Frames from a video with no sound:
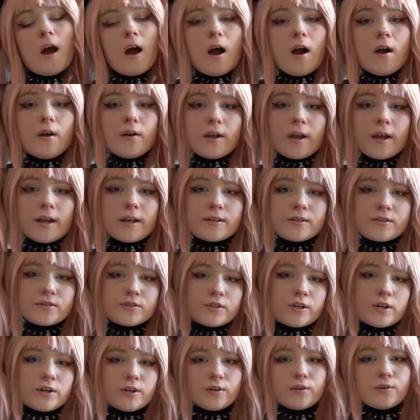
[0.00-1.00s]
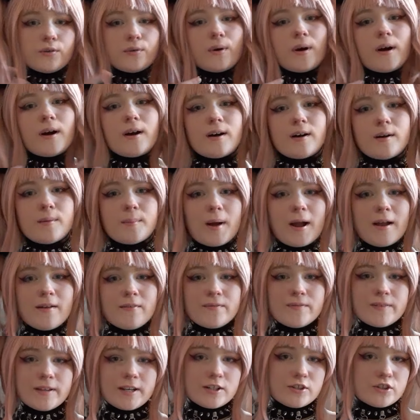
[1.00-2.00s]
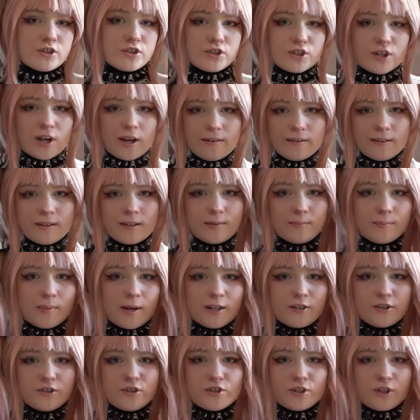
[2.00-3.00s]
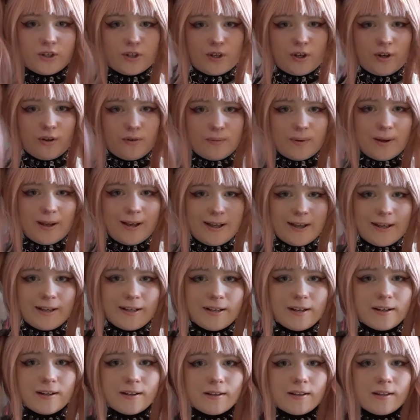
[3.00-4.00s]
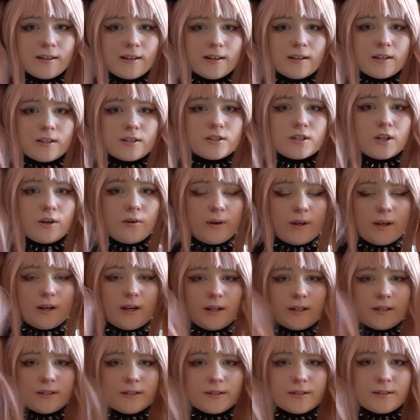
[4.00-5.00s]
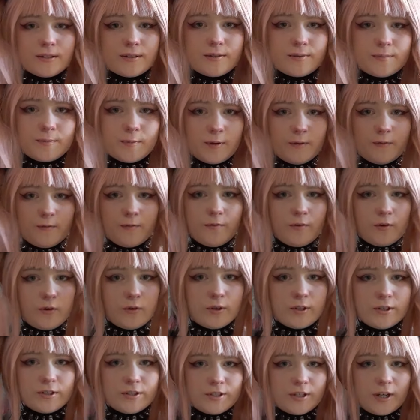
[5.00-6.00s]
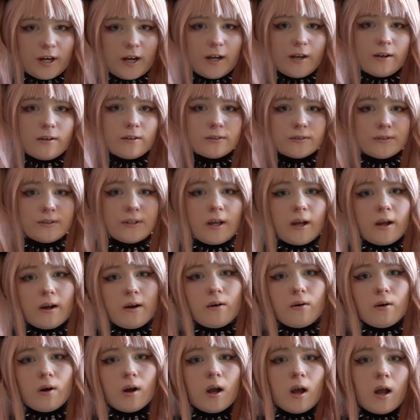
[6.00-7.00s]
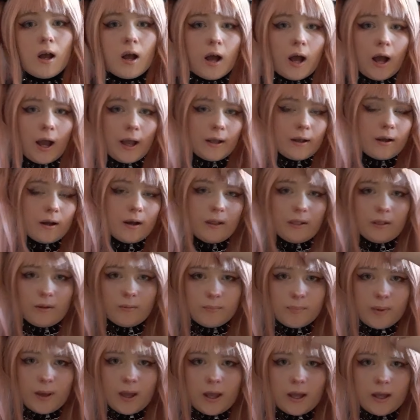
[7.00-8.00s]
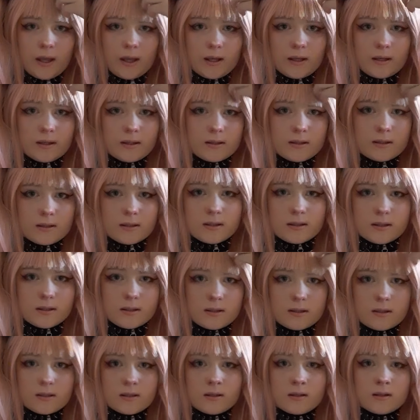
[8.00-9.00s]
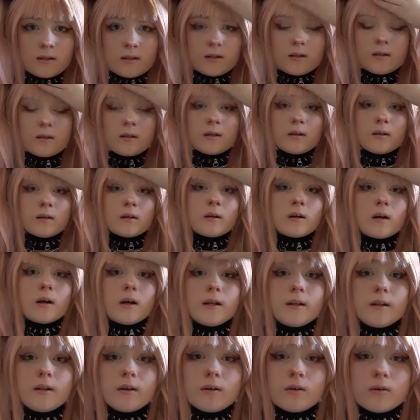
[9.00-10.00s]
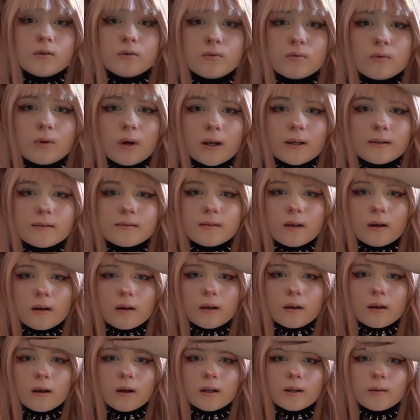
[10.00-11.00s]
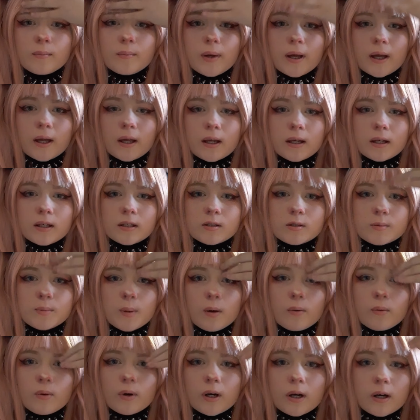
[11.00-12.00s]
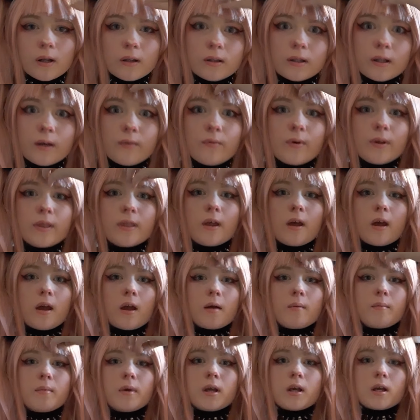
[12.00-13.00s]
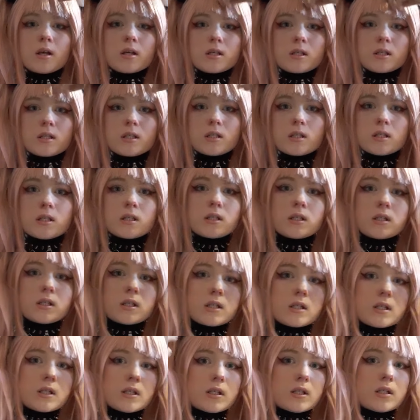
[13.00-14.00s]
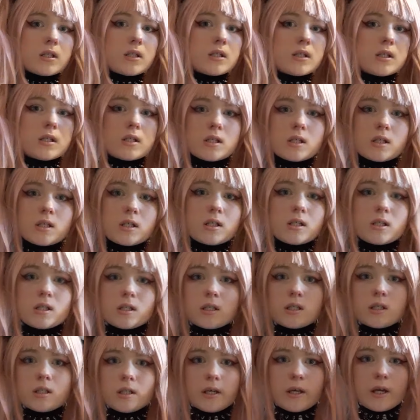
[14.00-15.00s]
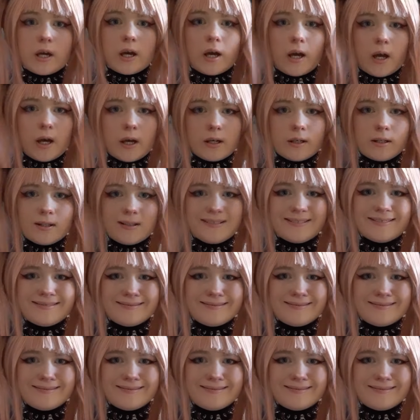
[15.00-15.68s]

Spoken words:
Okay, so I finished styling my Junko wig. So it has been fully styled now. I cut the bangs. I know I suck at cutting bangs, but we're gonna live with that because, yeah.